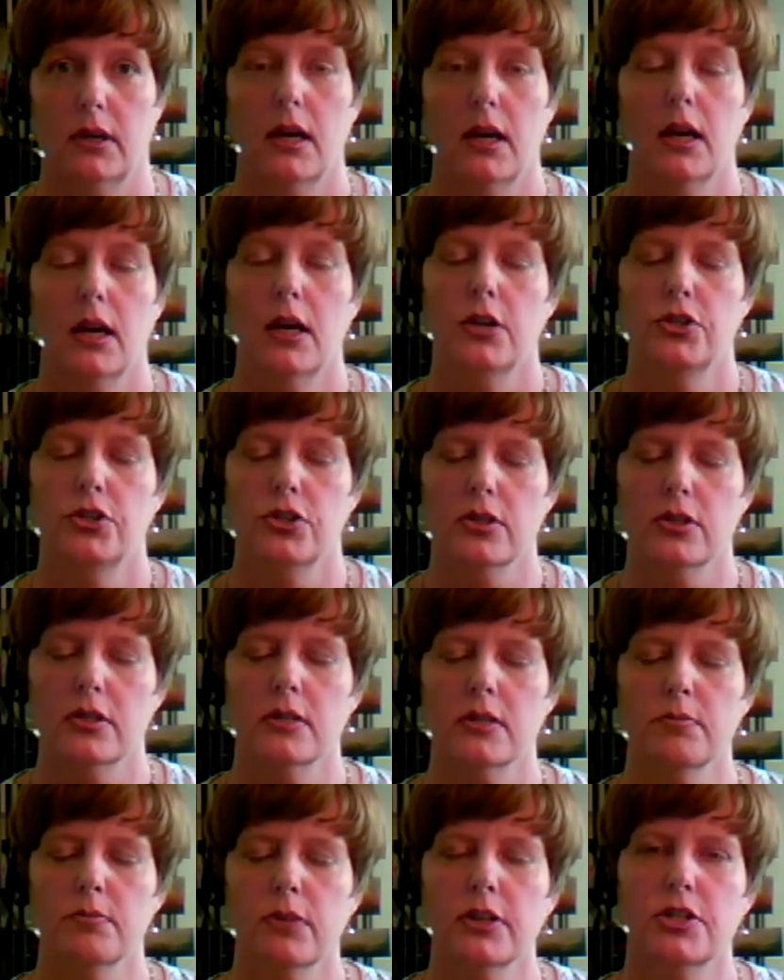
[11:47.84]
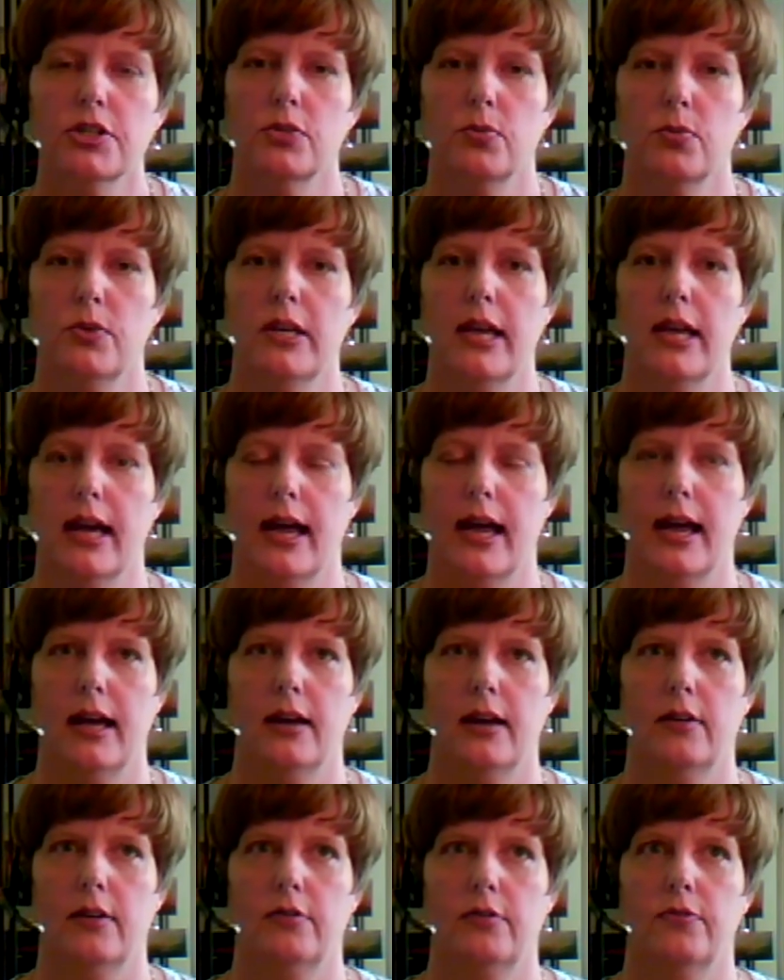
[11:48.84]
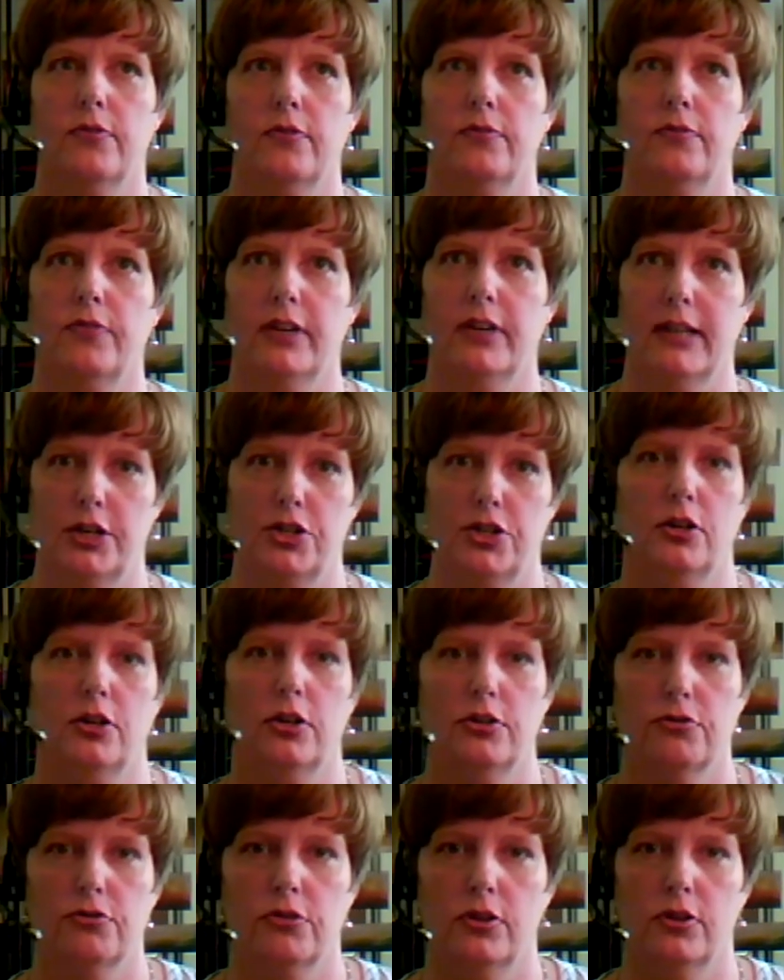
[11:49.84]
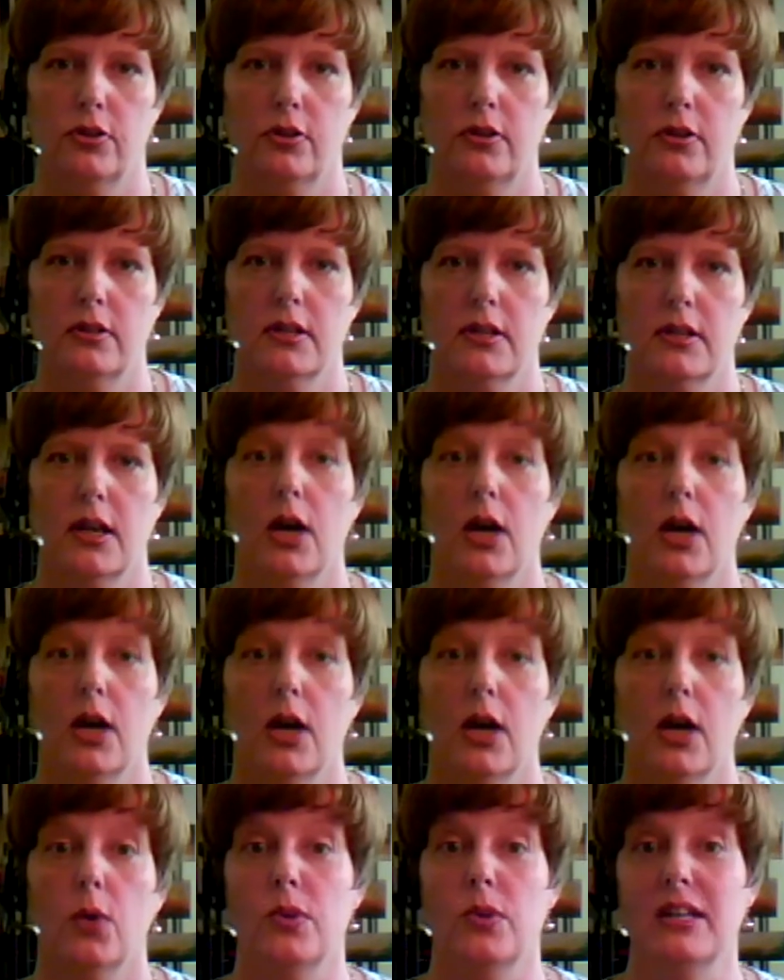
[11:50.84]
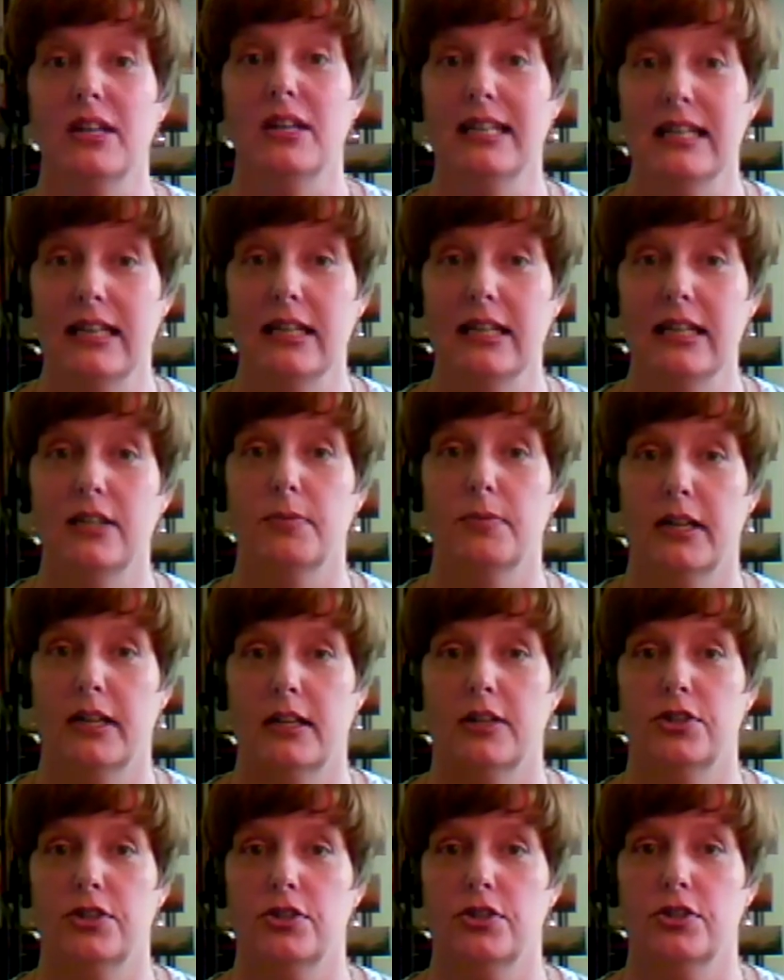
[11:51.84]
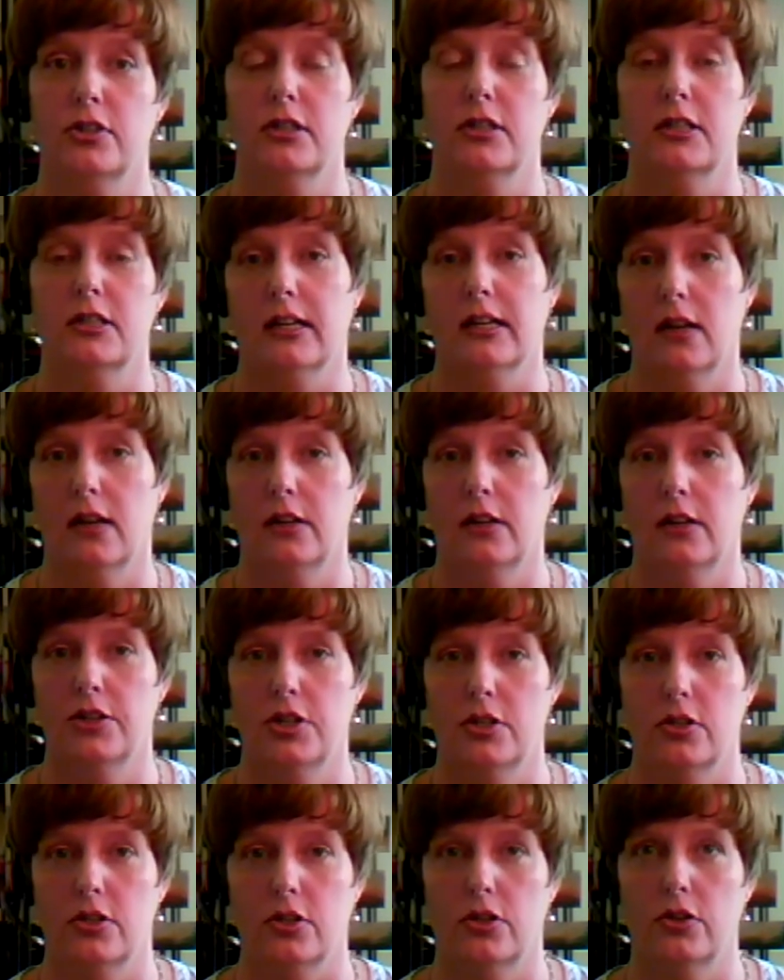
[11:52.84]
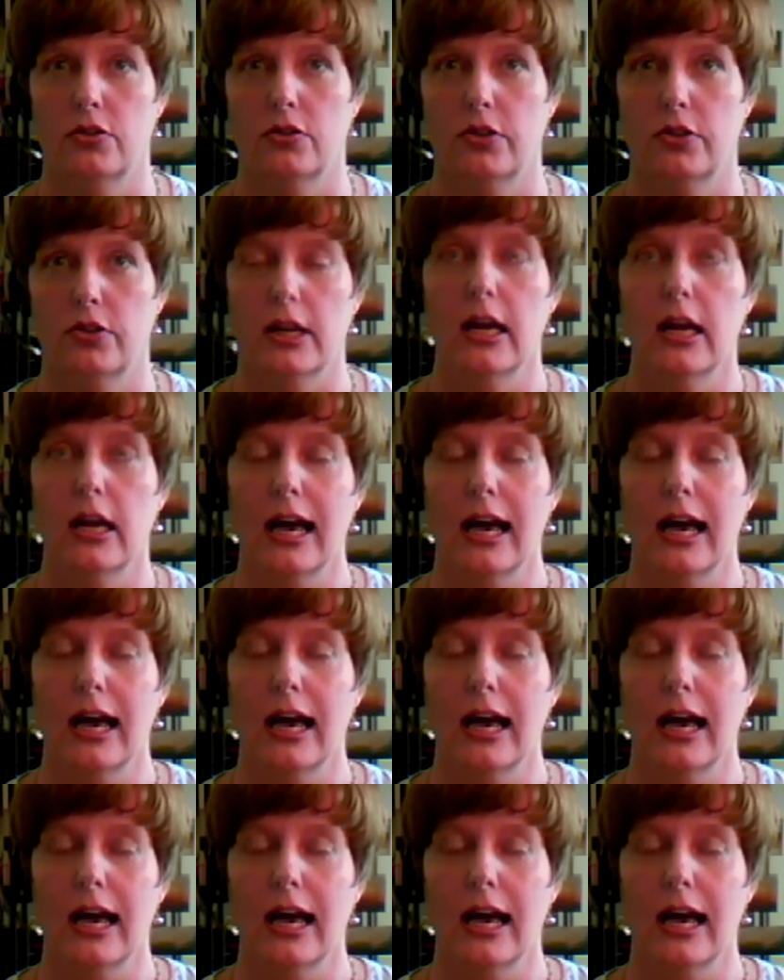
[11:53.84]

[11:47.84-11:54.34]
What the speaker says: Just as much as we have financial controls, we need to pay attention to technology security.